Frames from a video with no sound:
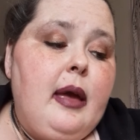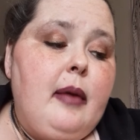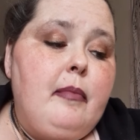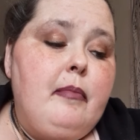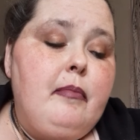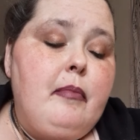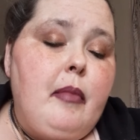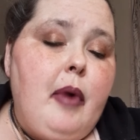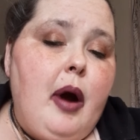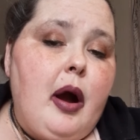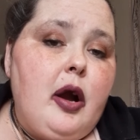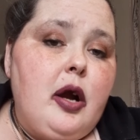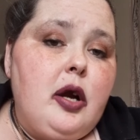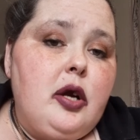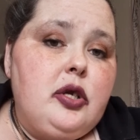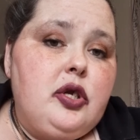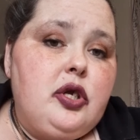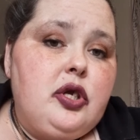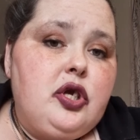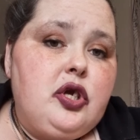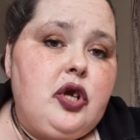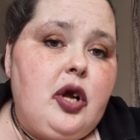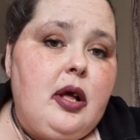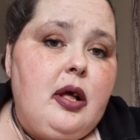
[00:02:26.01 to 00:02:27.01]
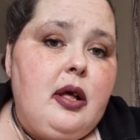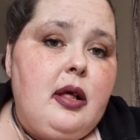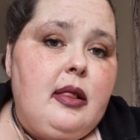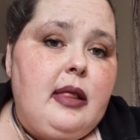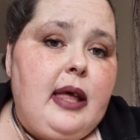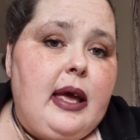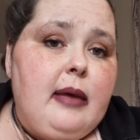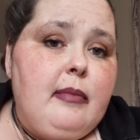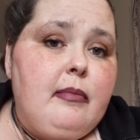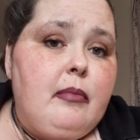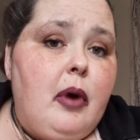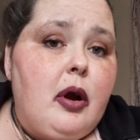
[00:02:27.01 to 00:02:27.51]

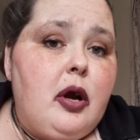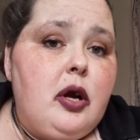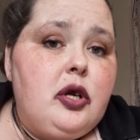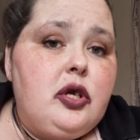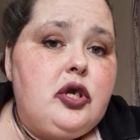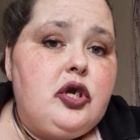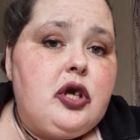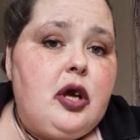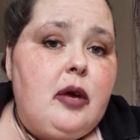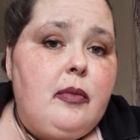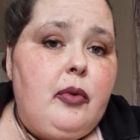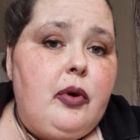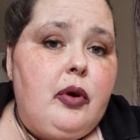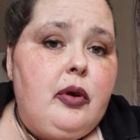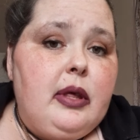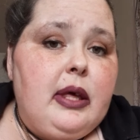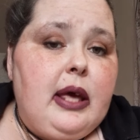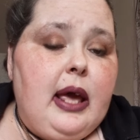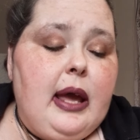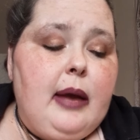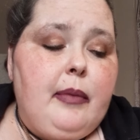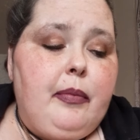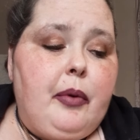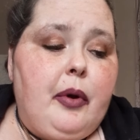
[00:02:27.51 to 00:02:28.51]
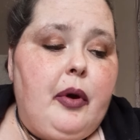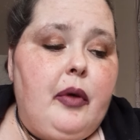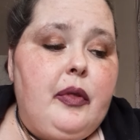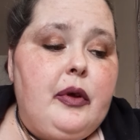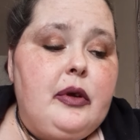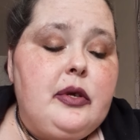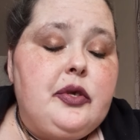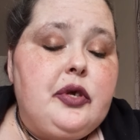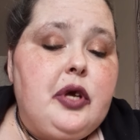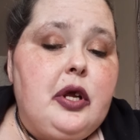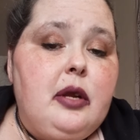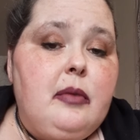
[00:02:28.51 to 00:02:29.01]
Late March, come early April,
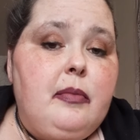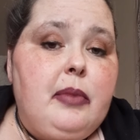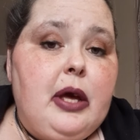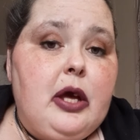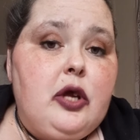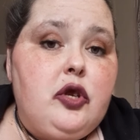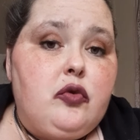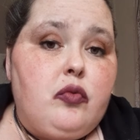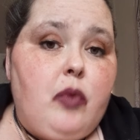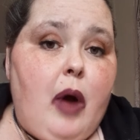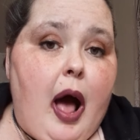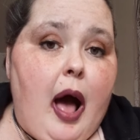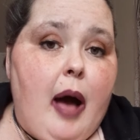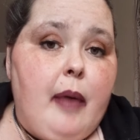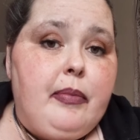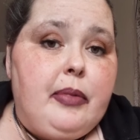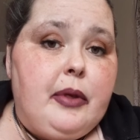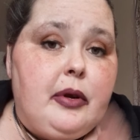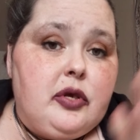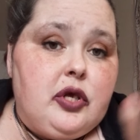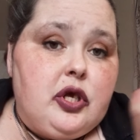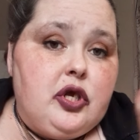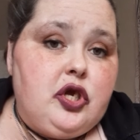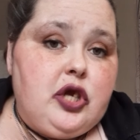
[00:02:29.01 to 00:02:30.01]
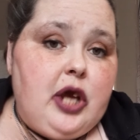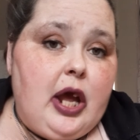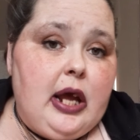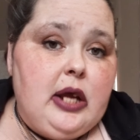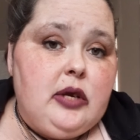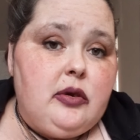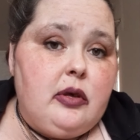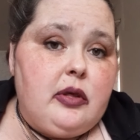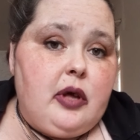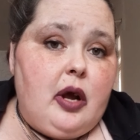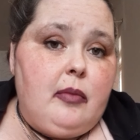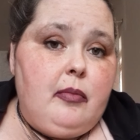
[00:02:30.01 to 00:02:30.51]
there's going to be a drop. There's a
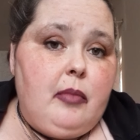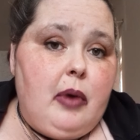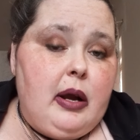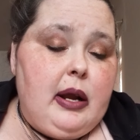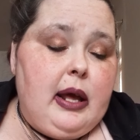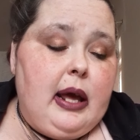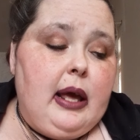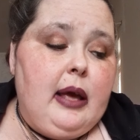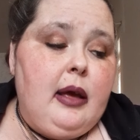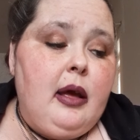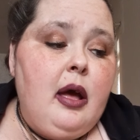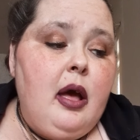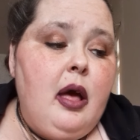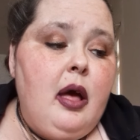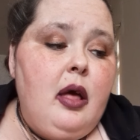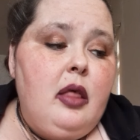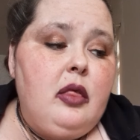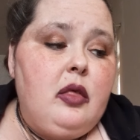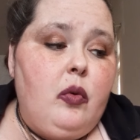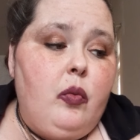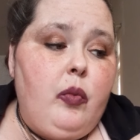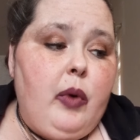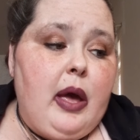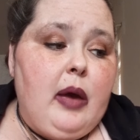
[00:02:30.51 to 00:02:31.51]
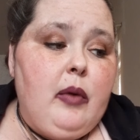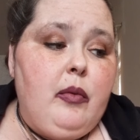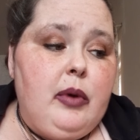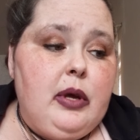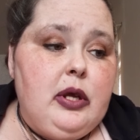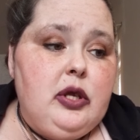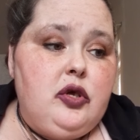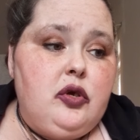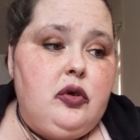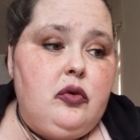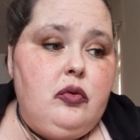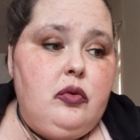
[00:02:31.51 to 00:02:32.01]
change with our money, the way
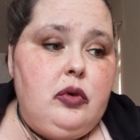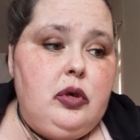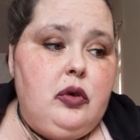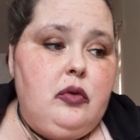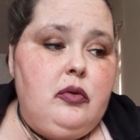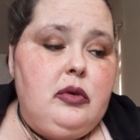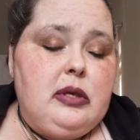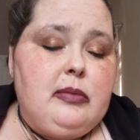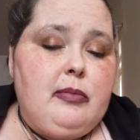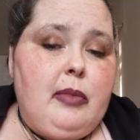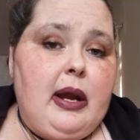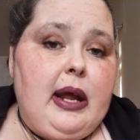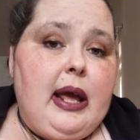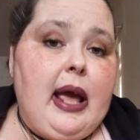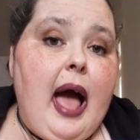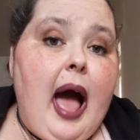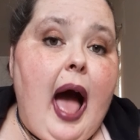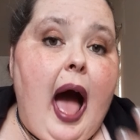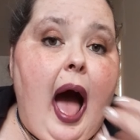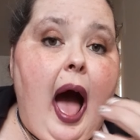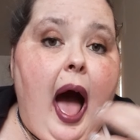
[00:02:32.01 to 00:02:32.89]
we do use money.